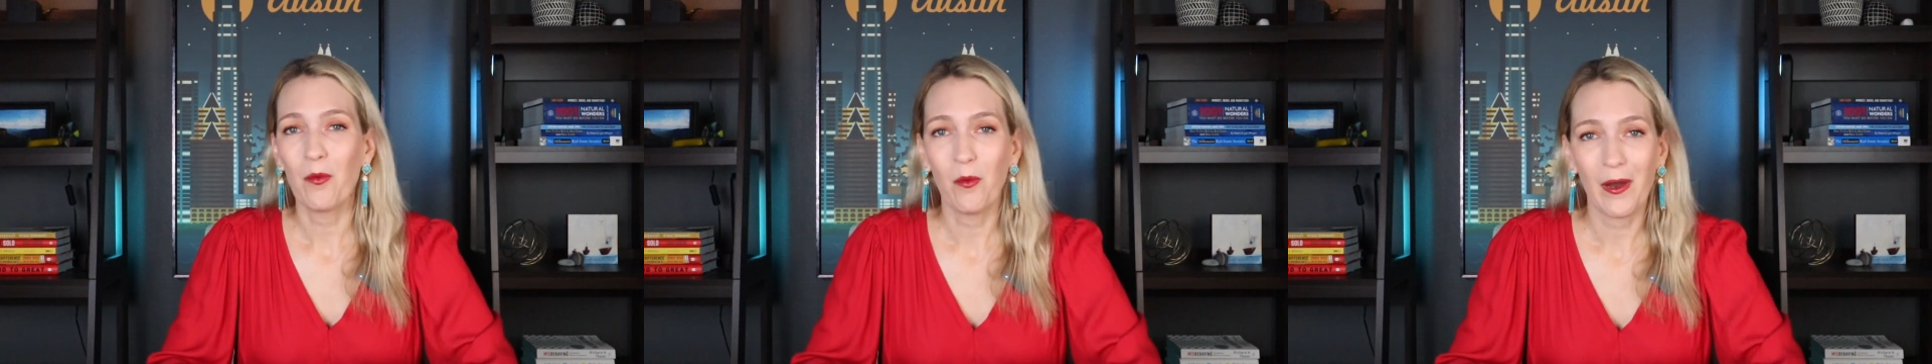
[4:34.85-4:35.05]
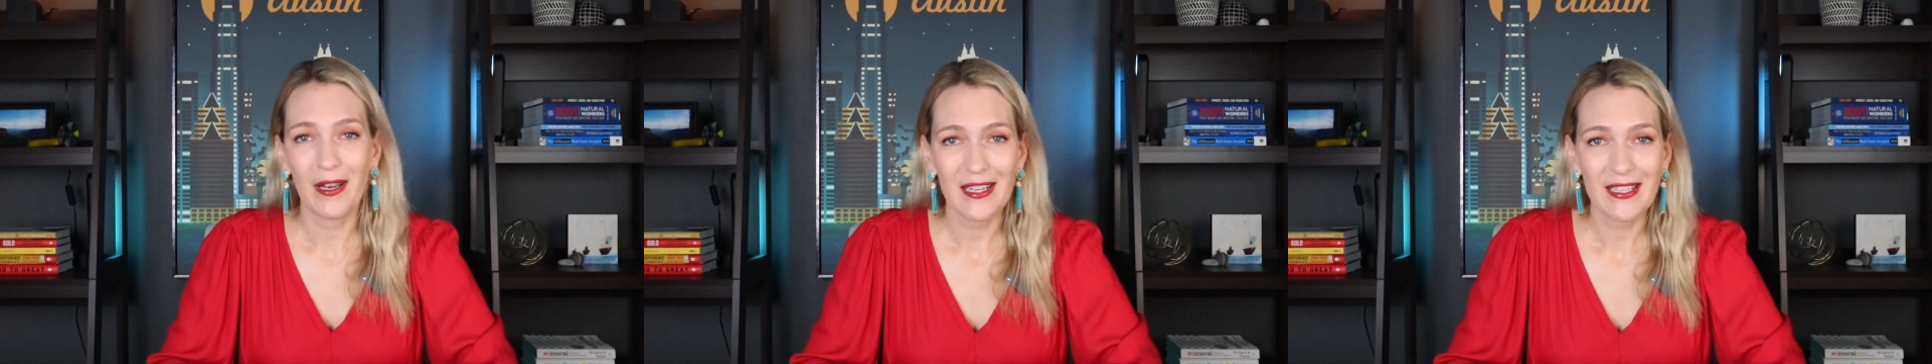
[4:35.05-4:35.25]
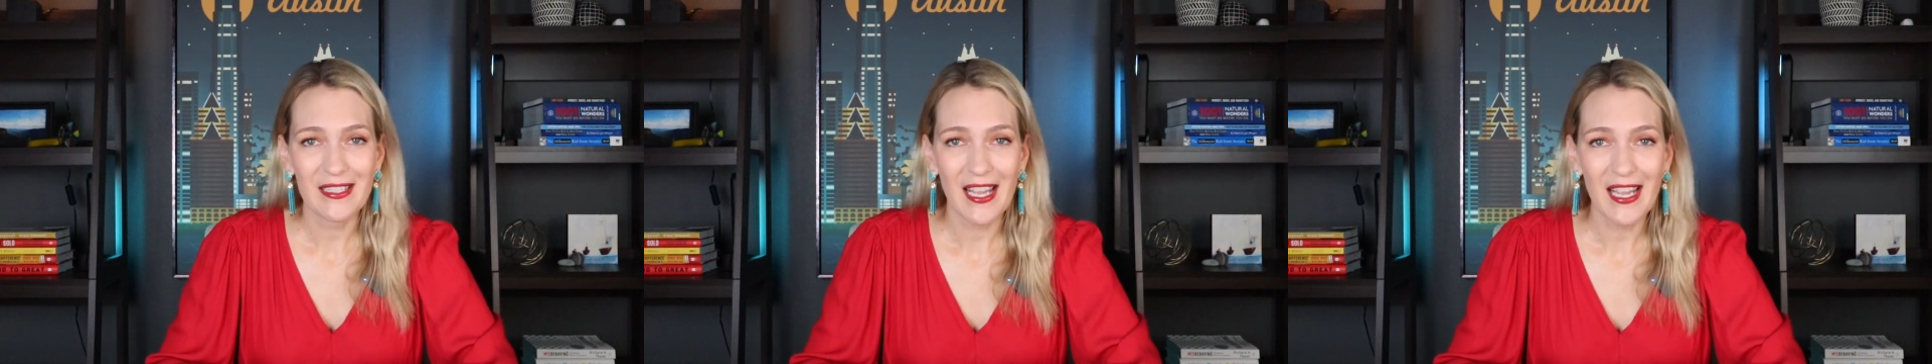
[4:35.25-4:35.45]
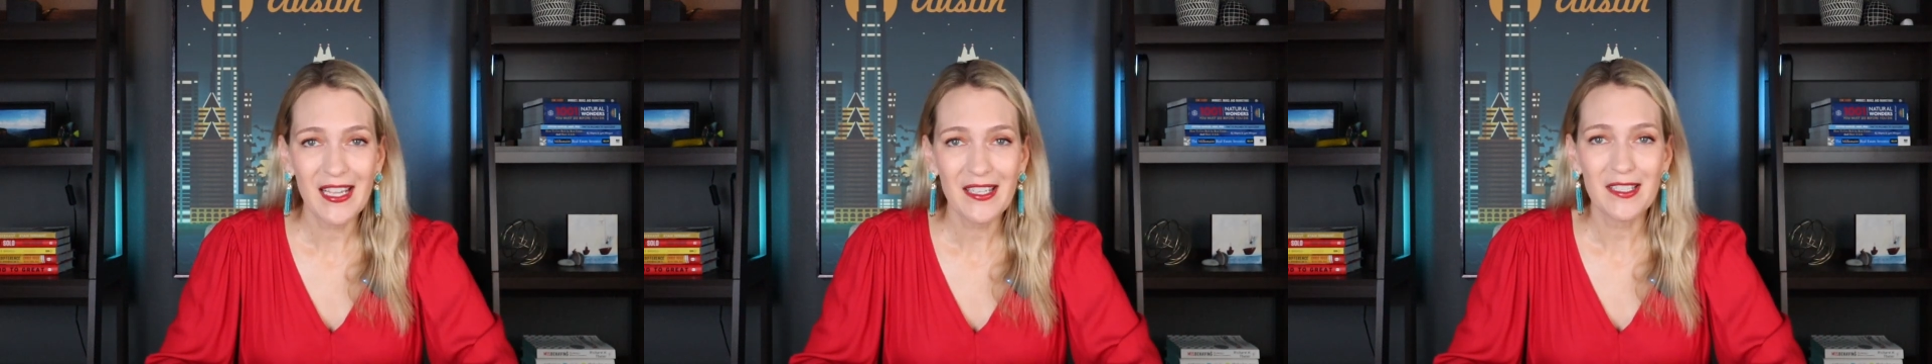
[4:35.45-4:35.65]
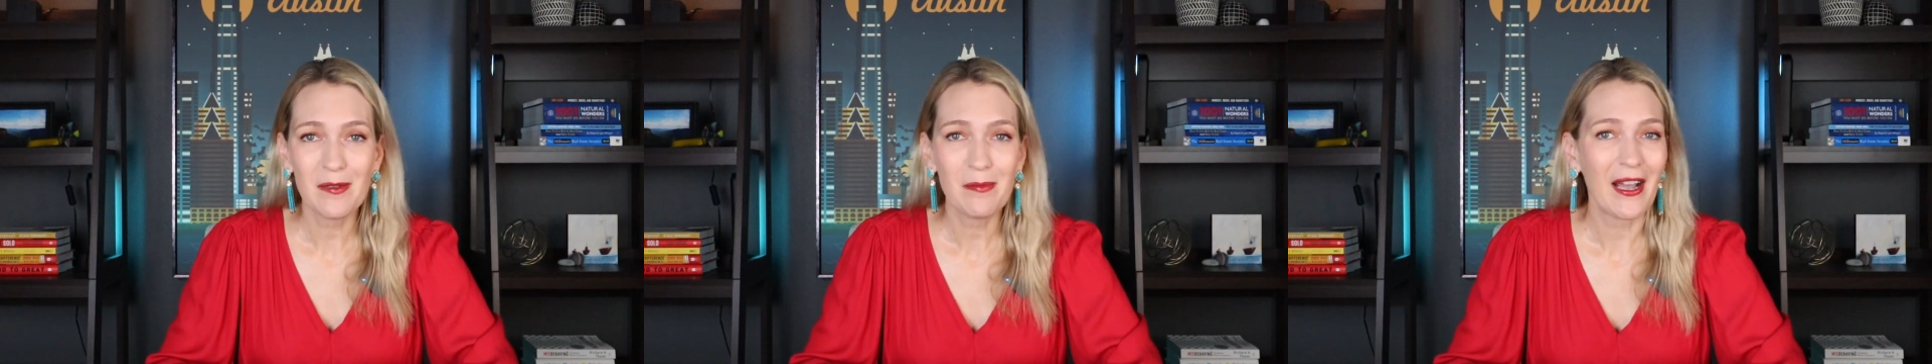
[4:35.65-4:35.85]
what it
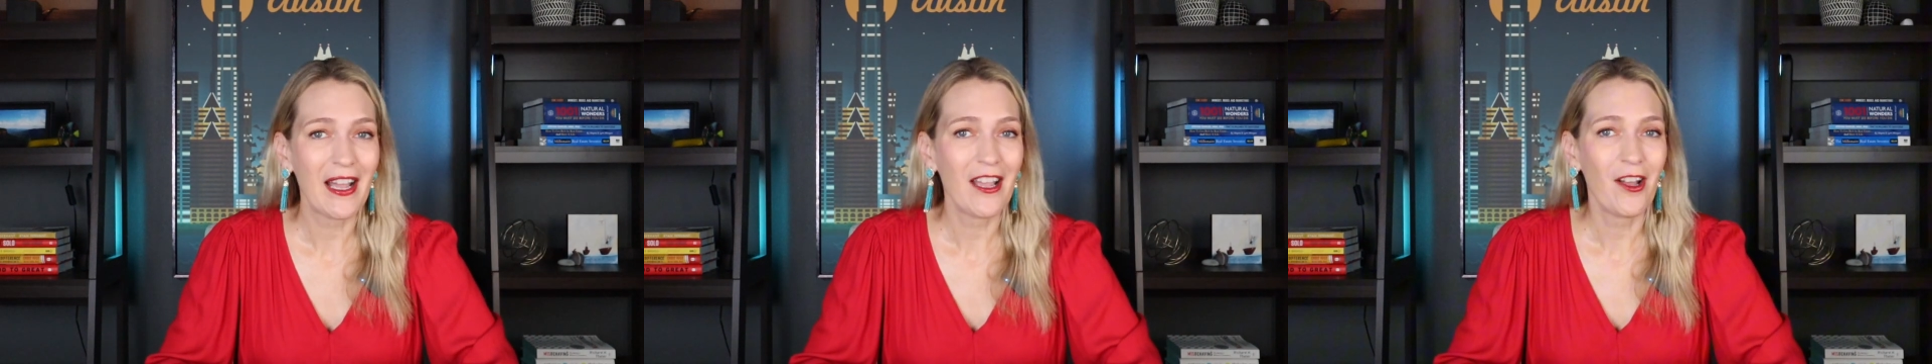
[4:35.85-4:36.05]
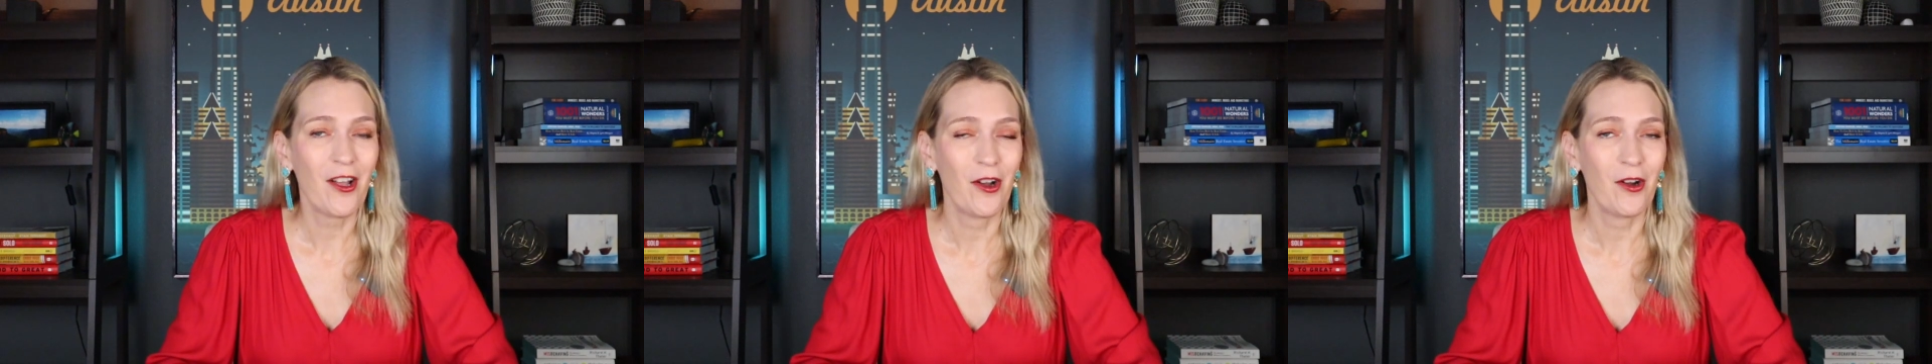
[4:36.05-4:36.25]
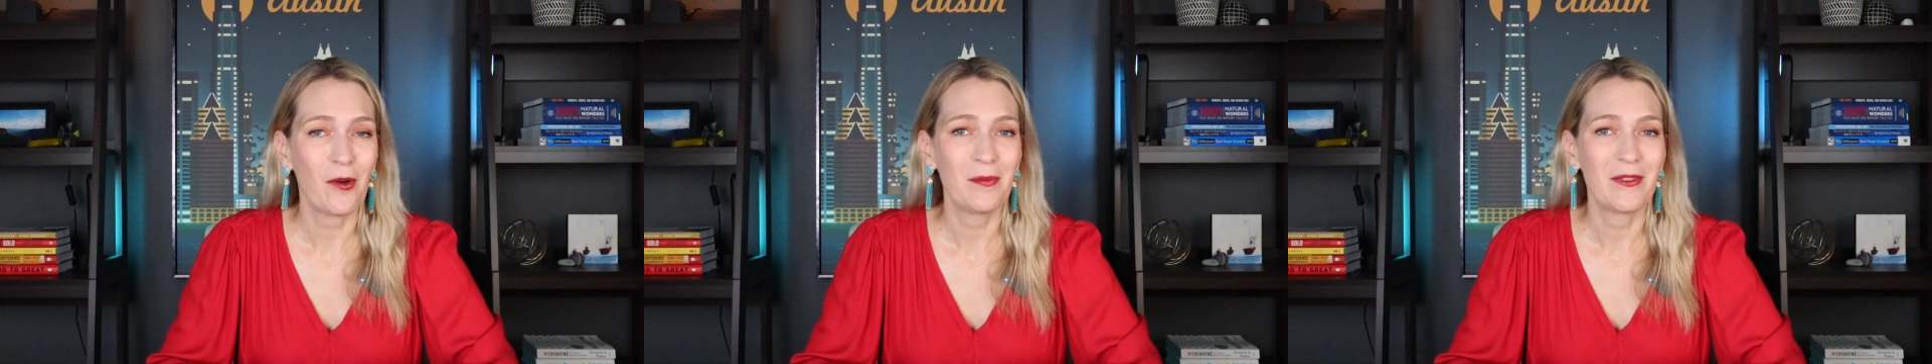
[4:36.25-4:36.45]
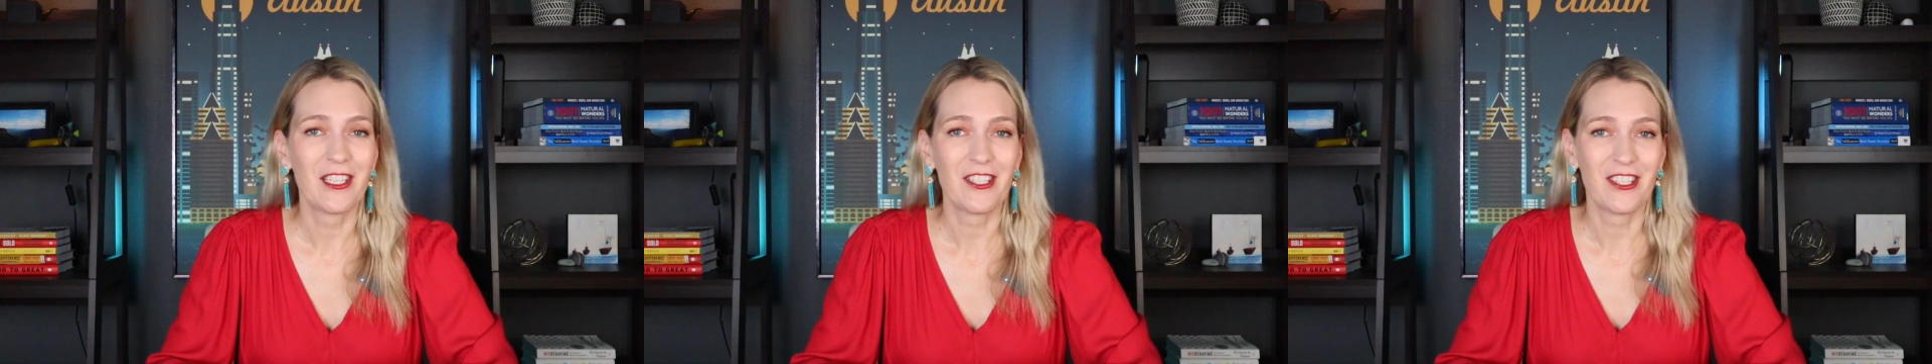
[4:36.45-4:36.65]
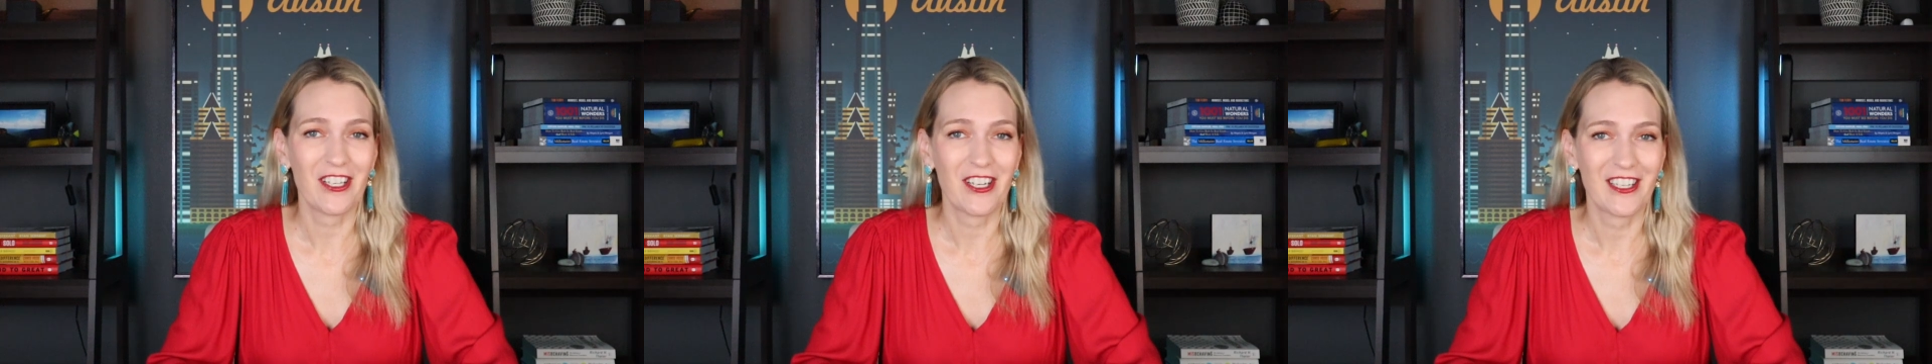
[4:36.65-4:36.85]
takes to buy a home
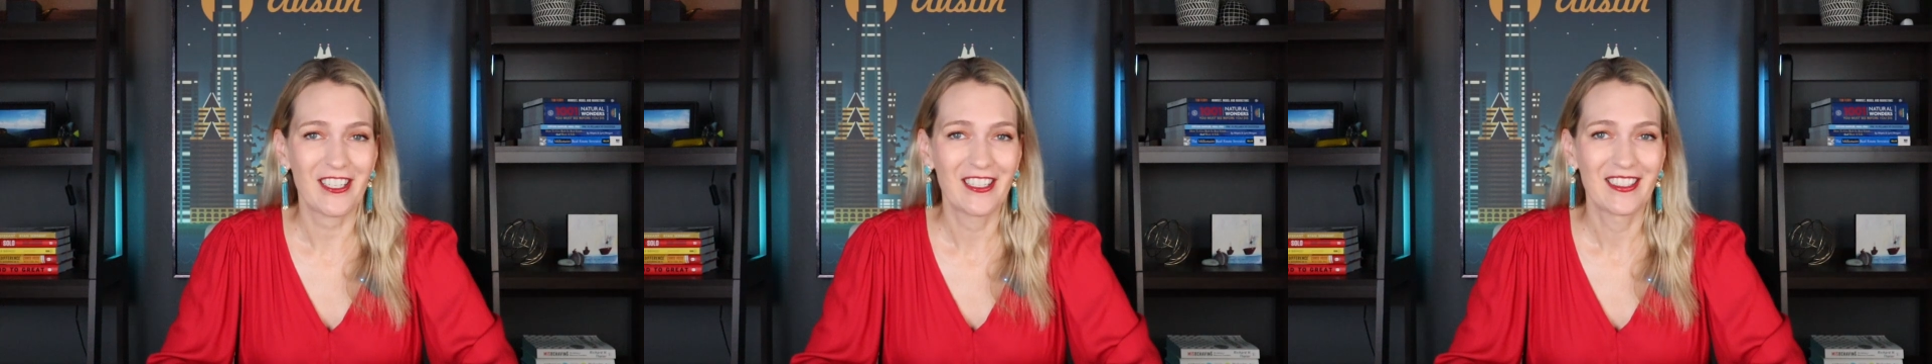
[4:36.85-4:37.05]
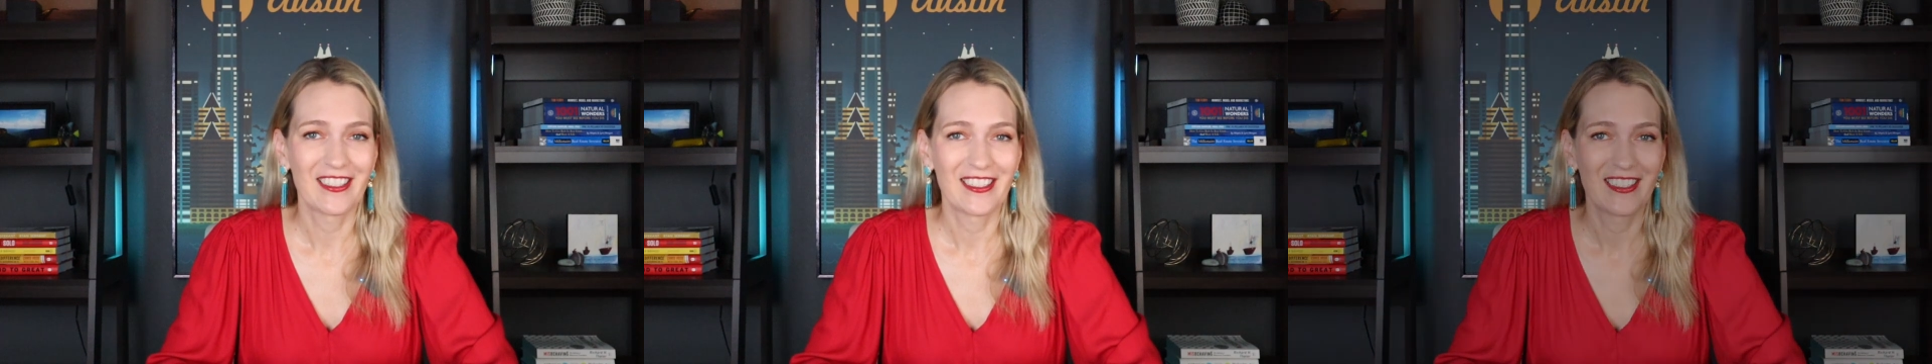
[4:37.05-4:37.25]
this year.